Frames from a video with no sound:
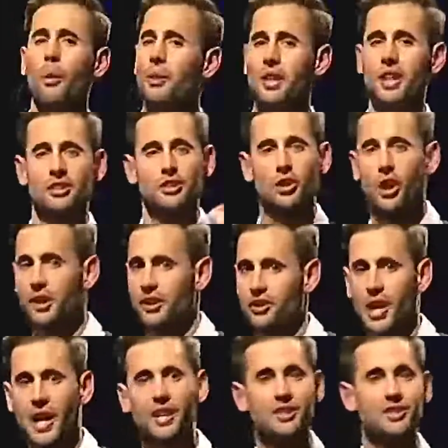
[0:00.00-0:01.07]
Not with us trying
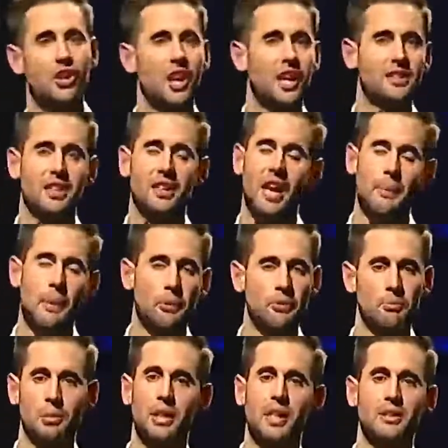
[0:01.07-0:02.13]
to strategize and come
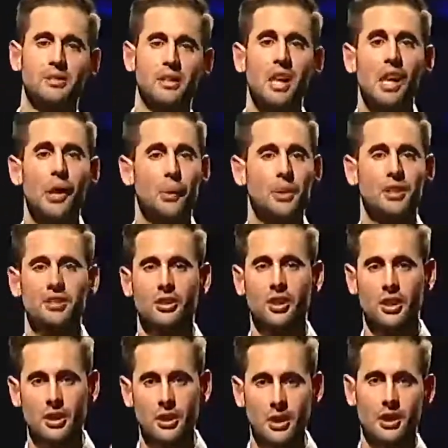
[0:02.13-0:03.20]
up with plans. We
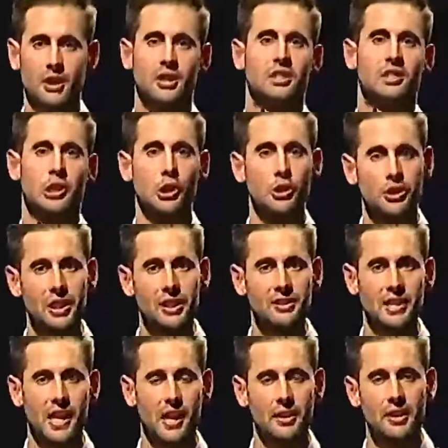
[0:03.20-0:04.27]
just got to slow
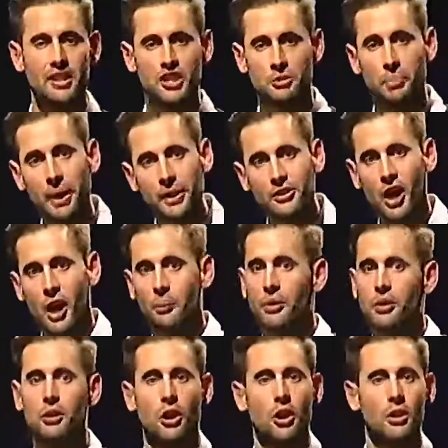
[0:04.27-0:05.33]
things down, spend
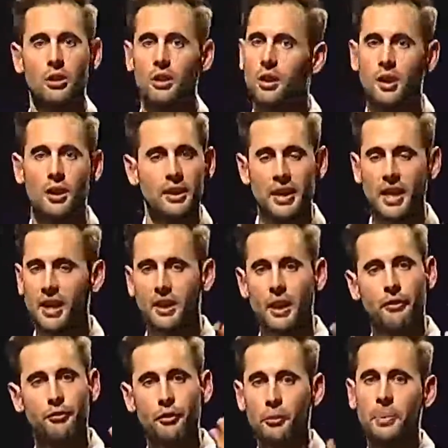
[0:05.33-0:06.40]
time with God.
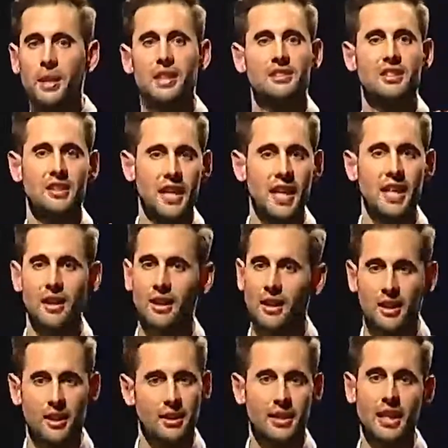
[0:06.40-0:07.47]
Yeah, a few minutes a
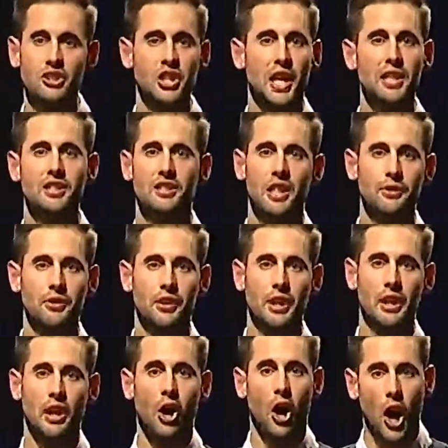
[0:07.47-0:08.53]
day. That changes
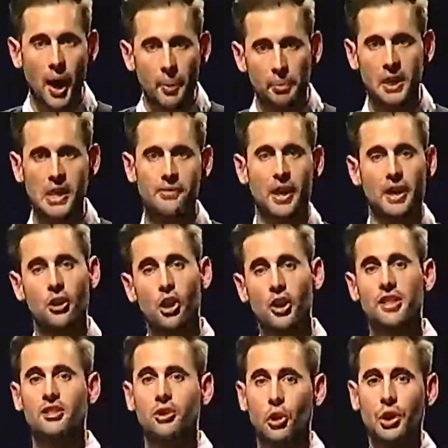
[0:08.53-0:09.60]
everything. I believe that
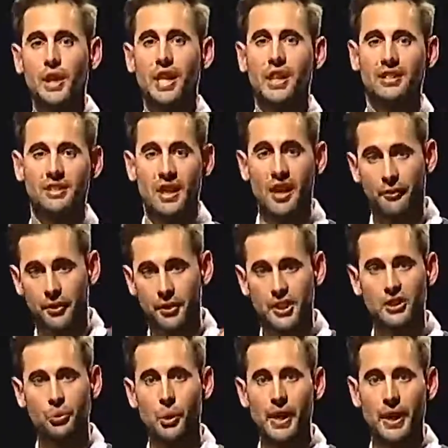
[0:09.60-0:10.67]
God is calling us
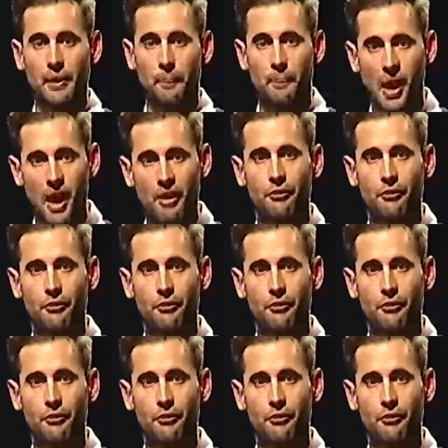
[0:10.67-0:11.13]
for this week.